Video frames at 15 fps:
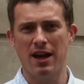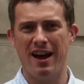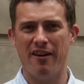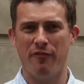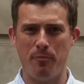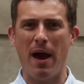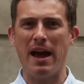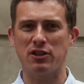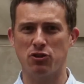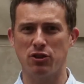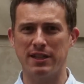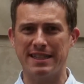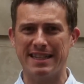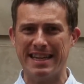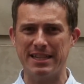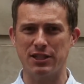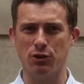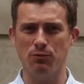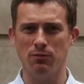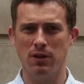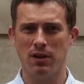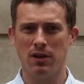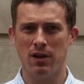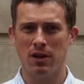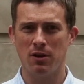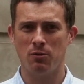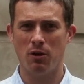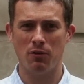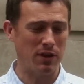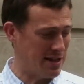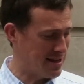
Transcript: of petrol and diesel, well, the